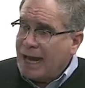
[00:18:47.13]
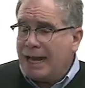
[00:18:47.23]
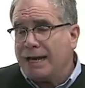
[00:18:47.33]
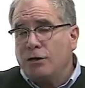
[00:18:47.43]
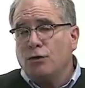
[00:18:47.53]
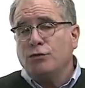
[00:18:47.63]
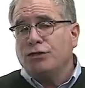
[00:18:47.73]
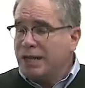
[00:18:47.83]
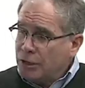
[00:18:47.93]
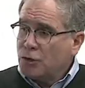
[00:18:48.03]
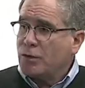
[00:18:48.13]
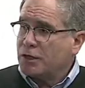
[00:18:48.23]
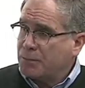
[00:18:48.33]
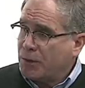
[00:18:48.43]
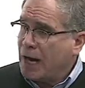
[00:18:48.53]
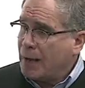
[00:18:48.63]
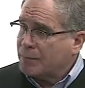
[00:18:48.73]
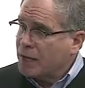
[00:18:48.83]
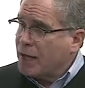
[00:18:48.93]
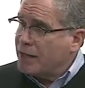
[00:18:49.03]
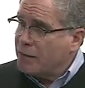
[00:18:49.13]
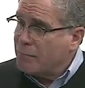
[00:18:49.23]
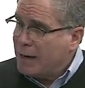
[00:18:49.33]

and in whose interest perhaps the